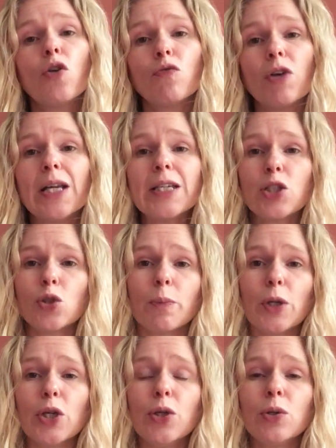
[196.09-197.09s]
release your
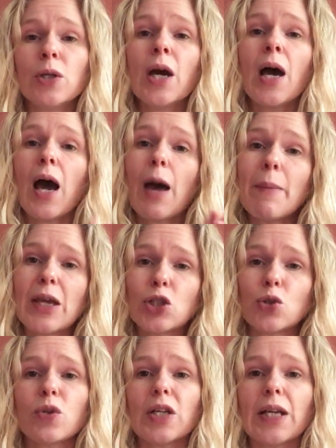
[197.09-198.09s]
balloon, and make
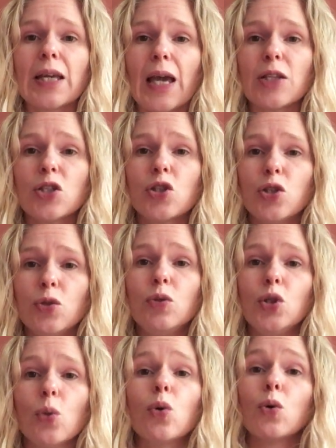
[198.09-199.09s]
sure that it gets to
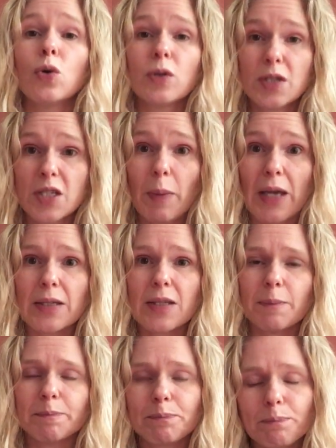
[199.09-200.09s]
your space.